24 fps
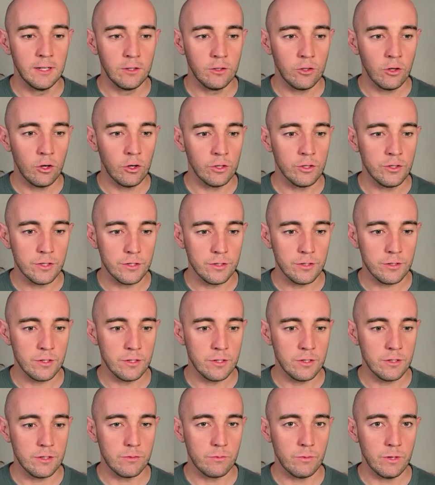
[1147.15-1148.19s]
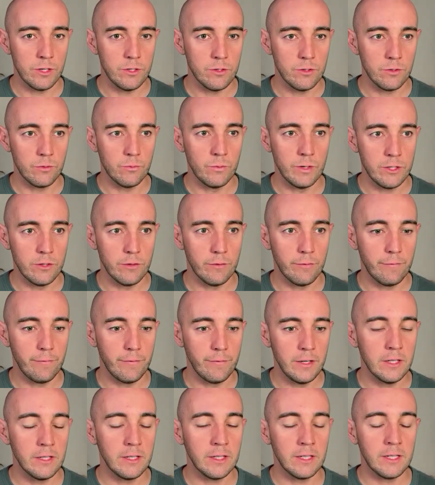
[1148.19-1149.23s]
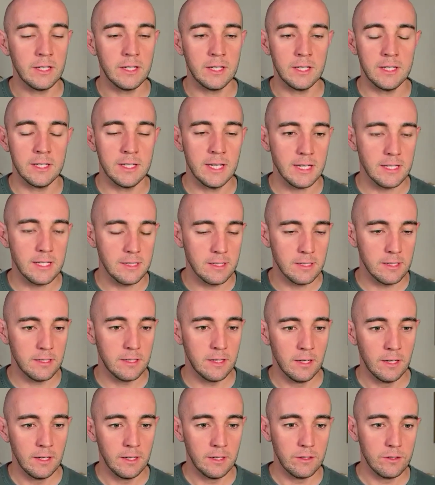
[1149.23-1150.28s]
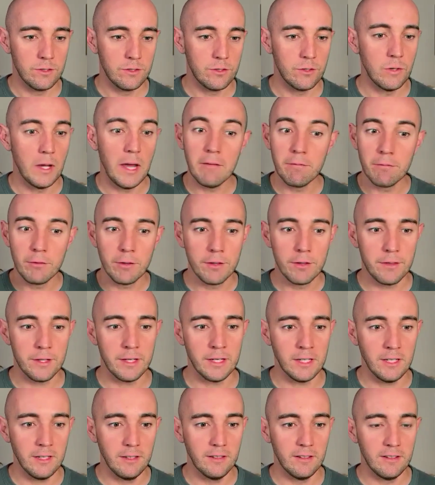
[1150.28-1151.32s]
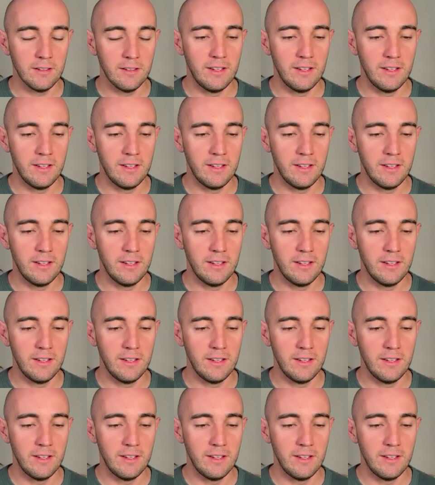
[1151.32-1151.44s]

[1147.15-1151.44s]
consciousness where you're feeling connected to everything,